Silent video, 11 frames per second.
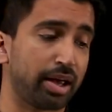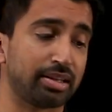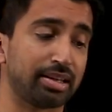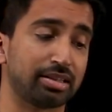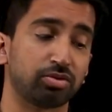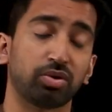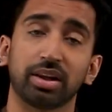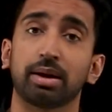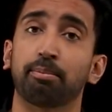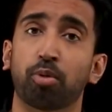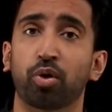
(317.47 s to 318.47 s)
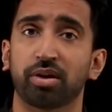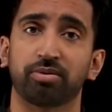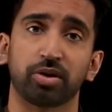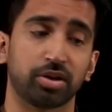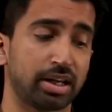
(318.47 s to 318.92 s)
It, it's really
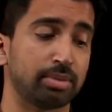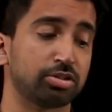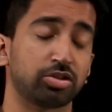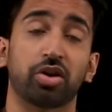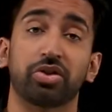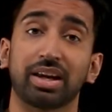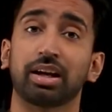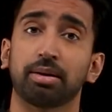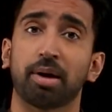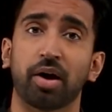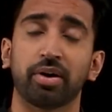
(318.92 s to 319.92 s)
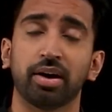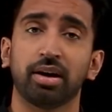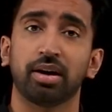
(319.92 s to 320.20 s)
important for your teams to start thinking about